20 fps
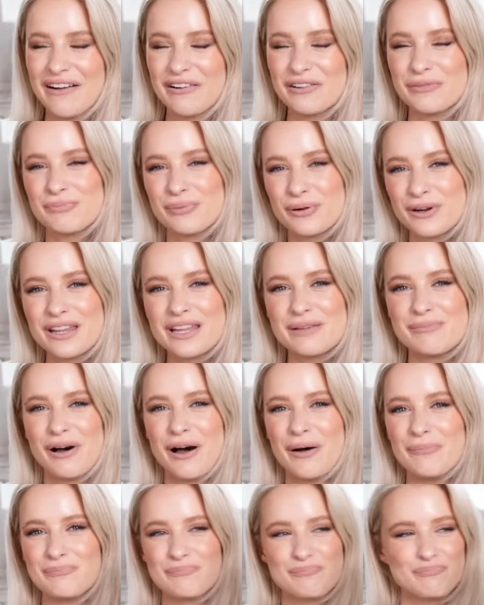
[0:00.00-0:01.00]
I was putting them
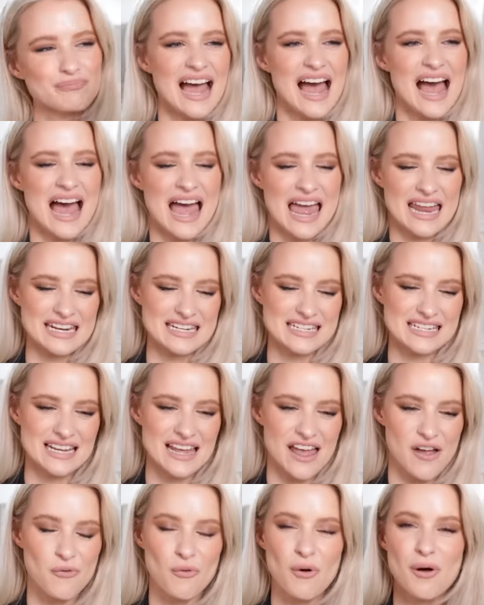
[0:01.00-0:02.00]
on, and
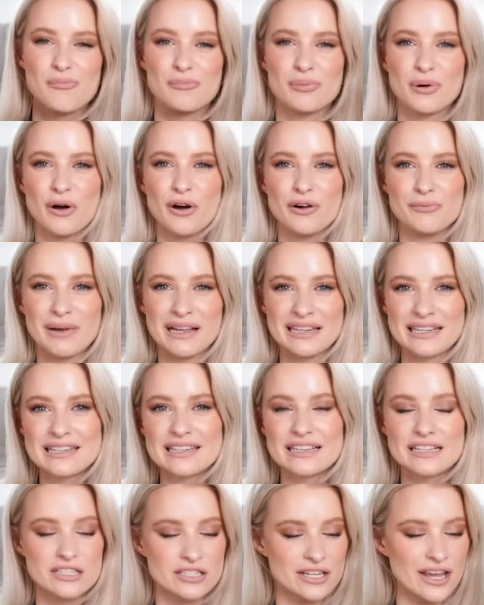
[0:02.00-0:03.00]
at one point my
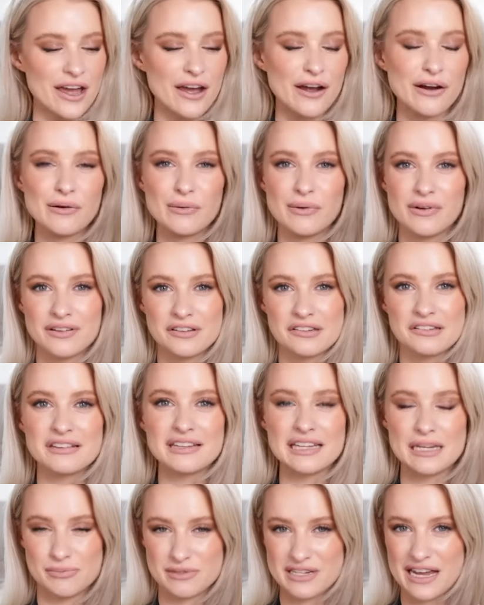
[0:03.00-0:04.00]
little toe
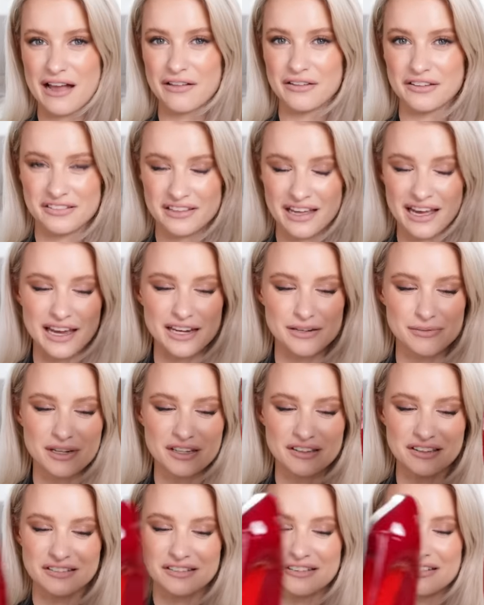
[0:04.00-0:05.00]
slipped out the side,
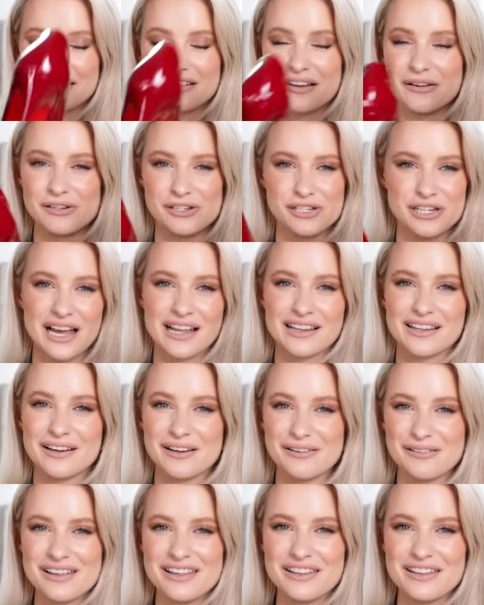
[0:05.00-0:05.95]
because these are so shallow,